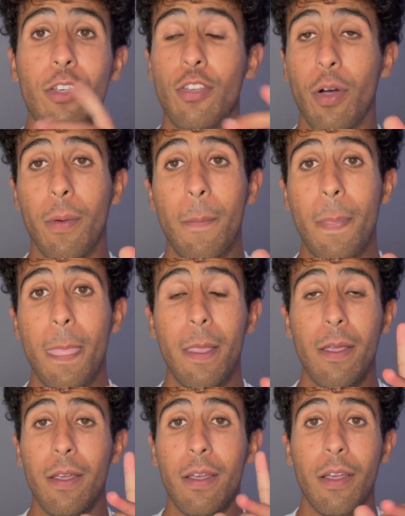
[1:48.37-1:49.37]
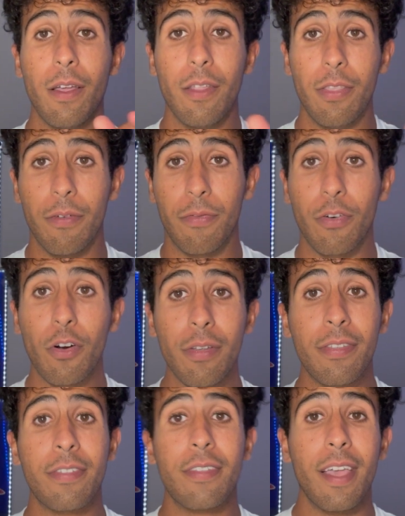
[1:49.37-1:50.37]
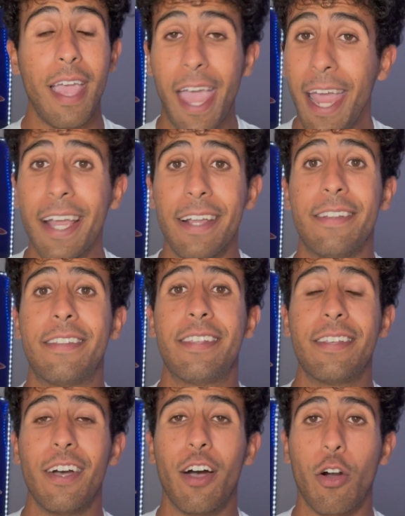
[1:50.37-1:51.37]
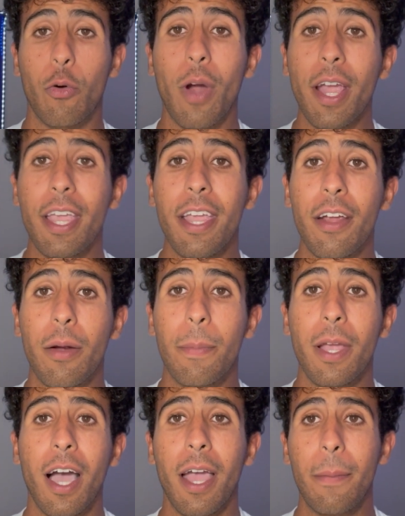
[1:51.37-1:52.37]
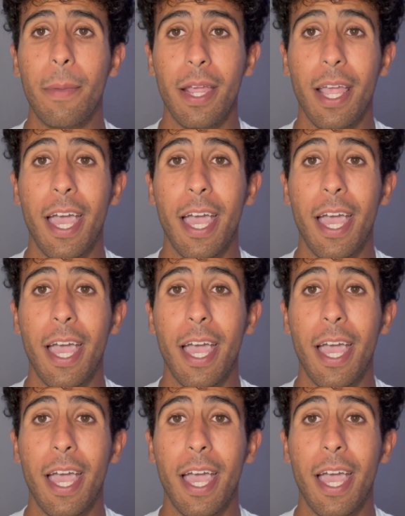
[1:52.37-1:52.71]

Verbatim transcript: So the first 8 are right here behind me.